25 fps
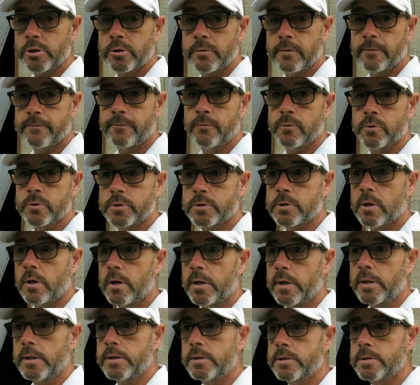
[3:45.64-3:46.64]
of the 4
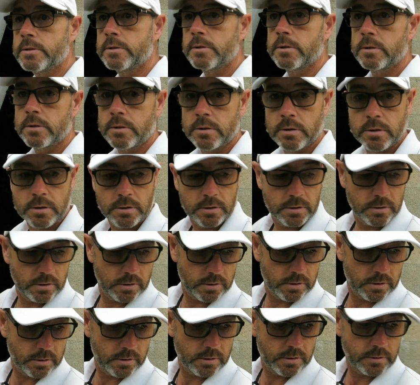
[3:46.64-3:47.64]
sides,
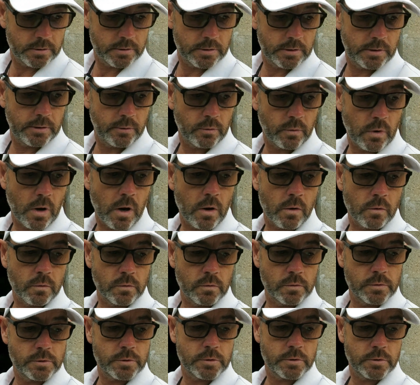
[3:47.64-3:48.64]
the little
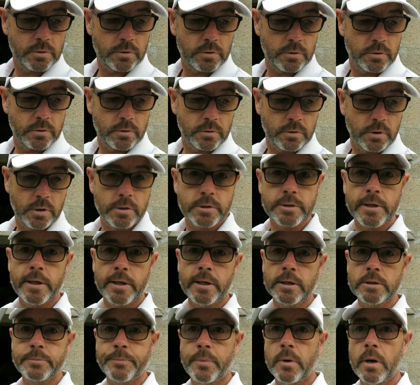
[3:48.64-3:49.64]
holes that
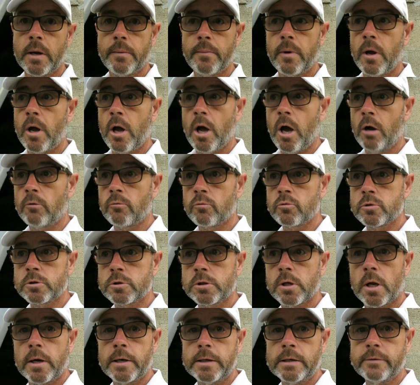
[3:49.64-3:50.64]
takes pipe, are all
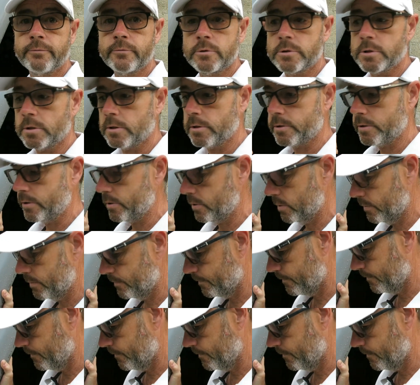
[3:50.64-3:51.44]
slightly different sizes.